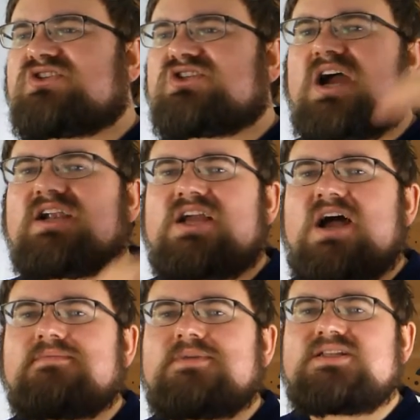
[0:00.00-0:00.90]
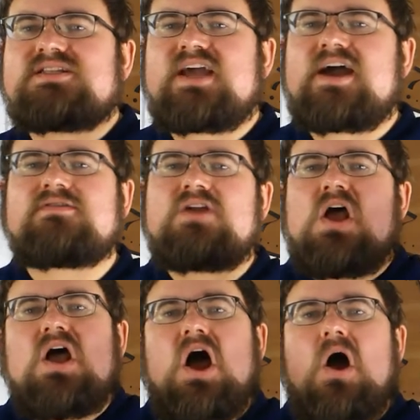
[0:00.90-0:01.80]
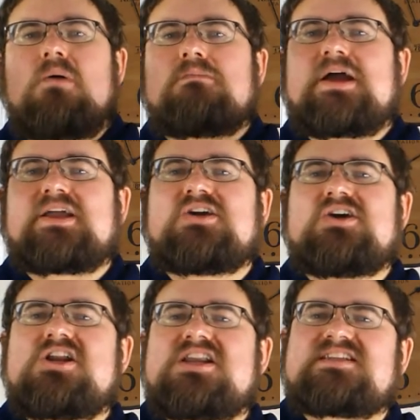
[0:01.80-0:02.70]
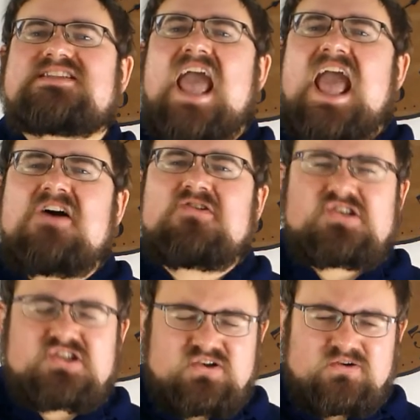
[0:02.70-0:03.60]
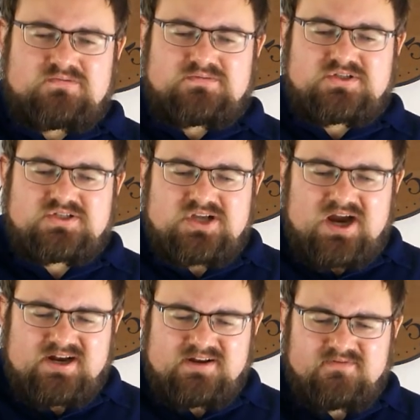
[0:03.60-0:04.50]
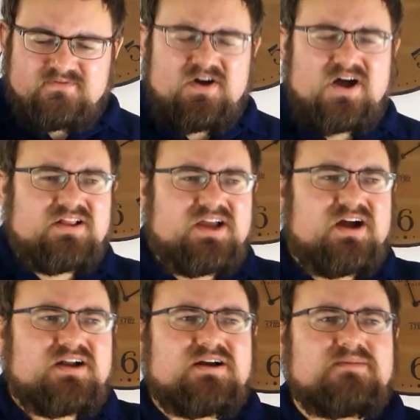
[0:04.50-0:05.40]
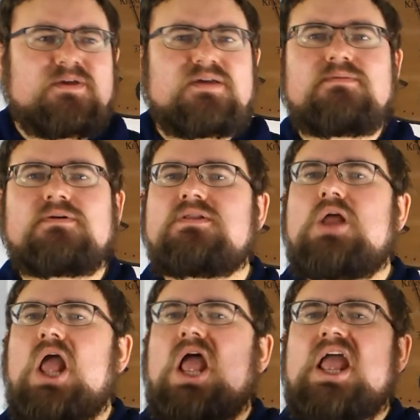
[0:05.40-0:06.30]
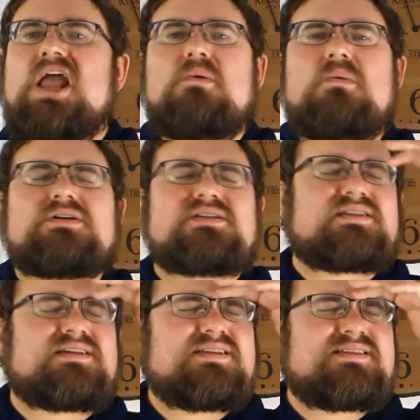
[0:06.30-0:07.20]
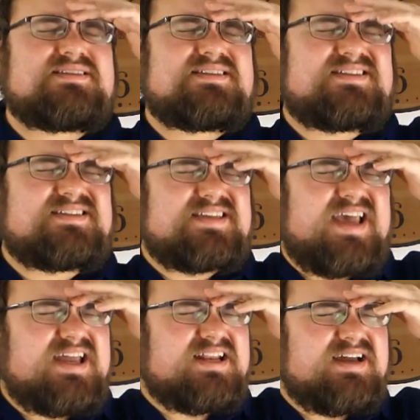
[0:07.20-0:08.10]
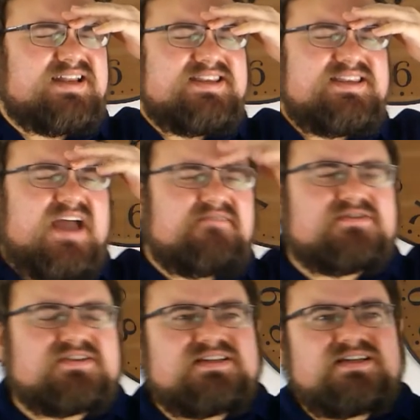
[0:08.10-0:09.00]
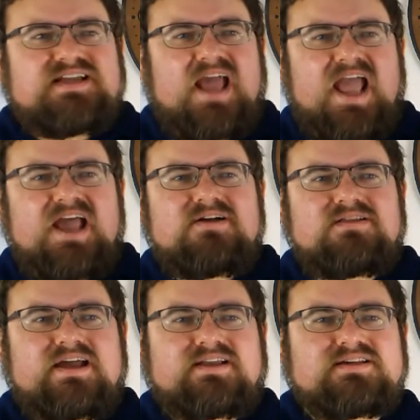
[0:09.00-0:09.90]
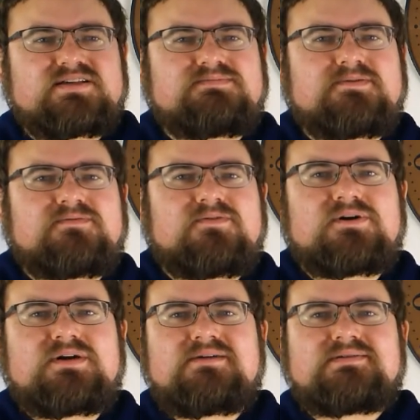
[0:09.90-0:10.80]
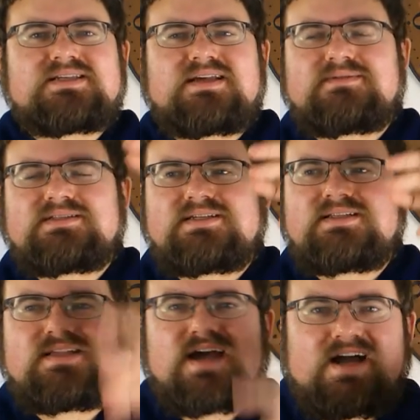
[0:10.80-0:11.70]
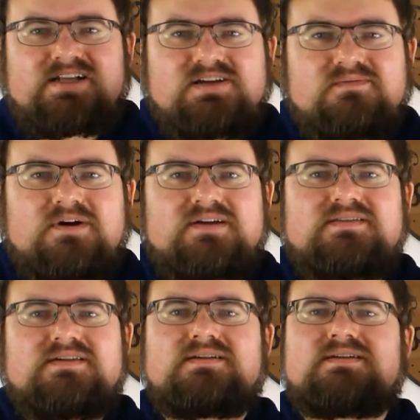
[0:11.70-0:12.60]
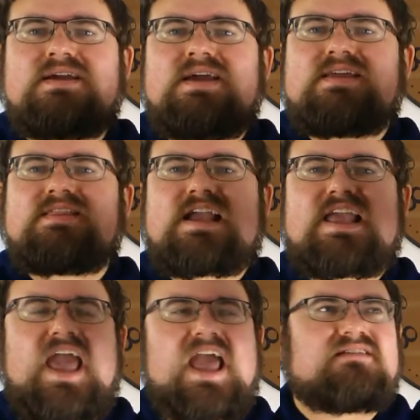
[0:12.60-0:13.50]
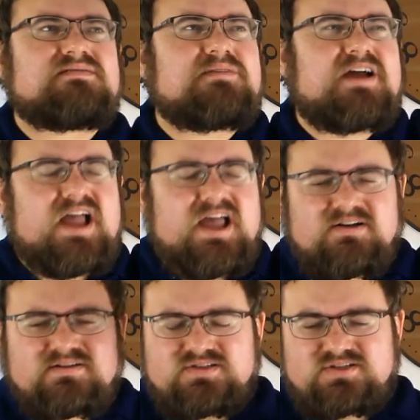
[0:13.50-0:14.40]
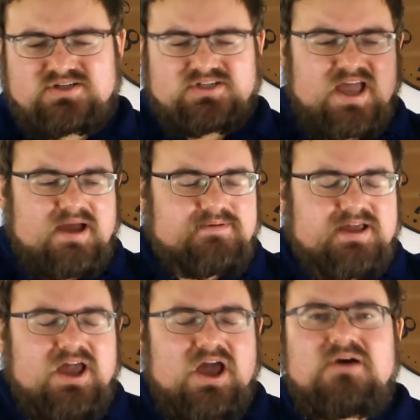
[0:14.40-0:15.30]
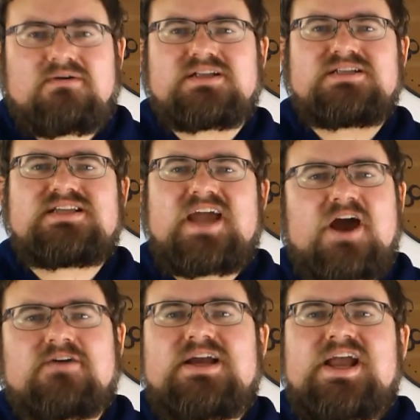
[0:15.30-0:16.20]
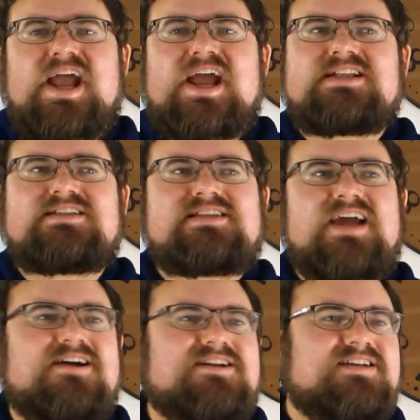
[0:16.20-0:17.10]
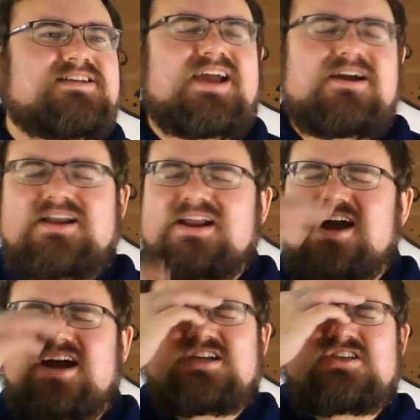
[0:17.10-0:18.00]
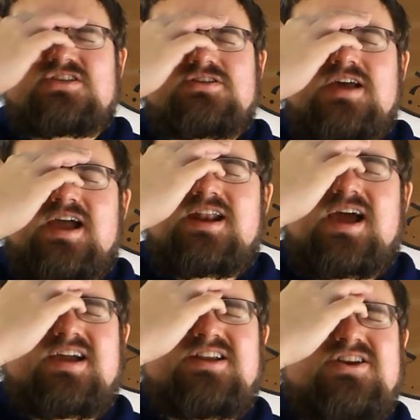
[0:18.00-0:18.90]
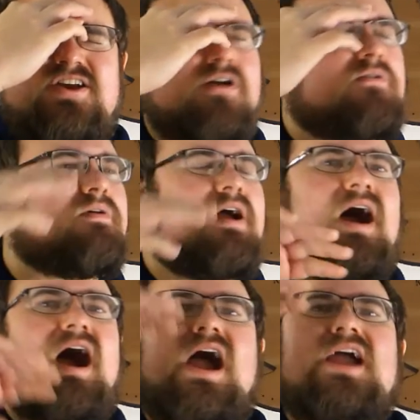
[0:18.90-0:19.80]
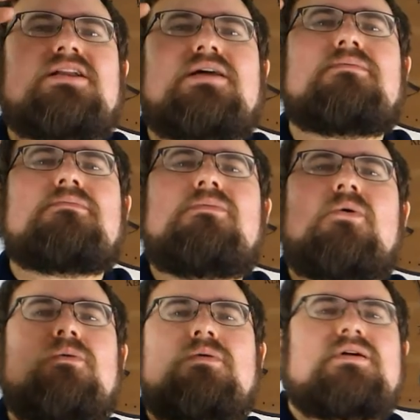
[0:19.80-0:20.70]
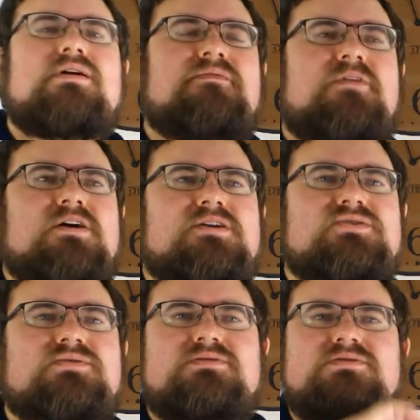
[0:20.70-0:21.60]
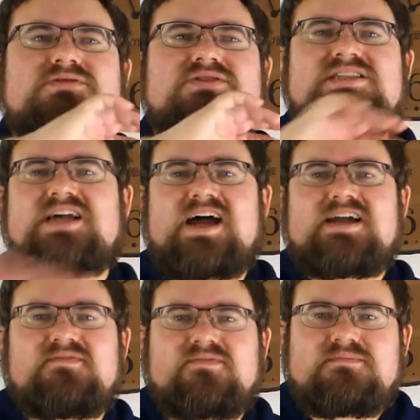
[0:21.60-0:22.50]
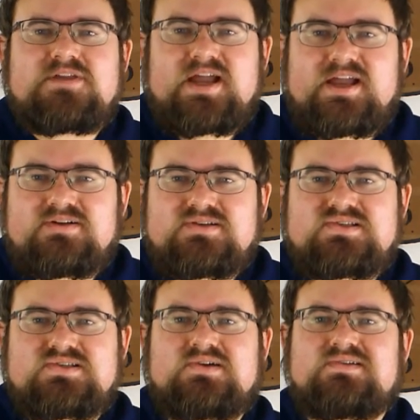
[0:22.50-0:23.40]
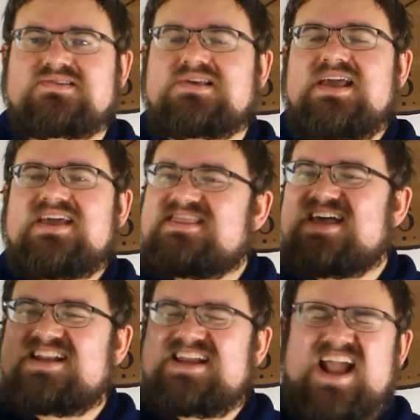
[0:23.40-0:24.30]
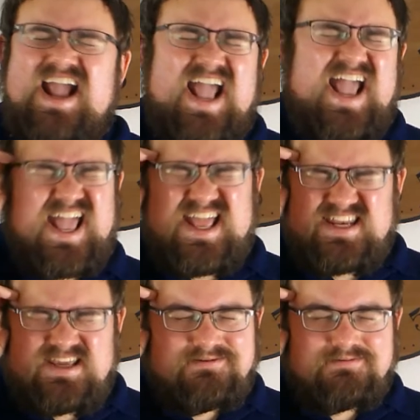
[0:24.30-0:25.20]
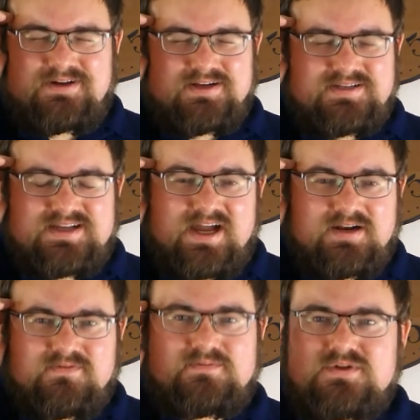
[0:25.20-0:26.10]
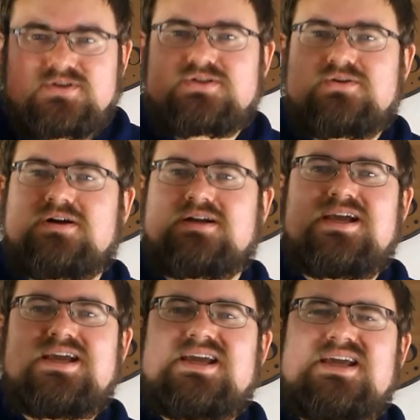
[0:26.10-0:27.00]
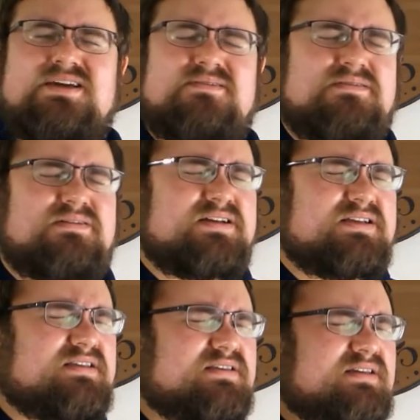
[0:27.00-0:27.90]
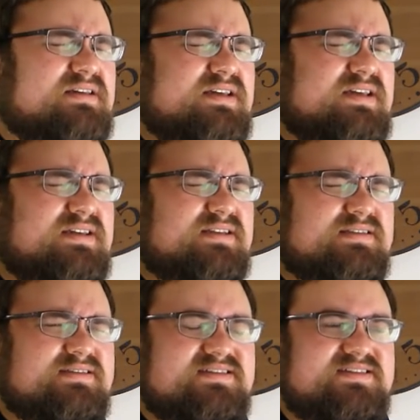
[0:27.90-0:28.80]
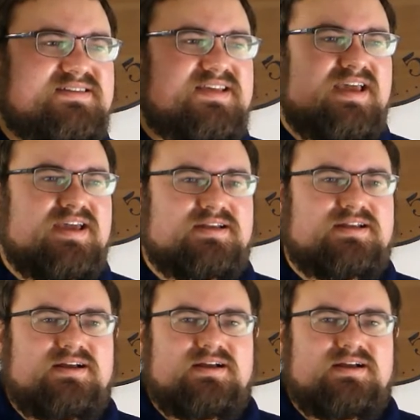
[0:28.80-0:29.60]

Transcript: We started coming down. Oh my goodness, hailstones started falling on our people. It was insane. I had never seen hail like this before. I was able to dodge and one of the the caves, but hills just kept going down and down and down. And I, and I know, I know more of our soldiers died from the hailstones than anyone died from the sword. It was insane.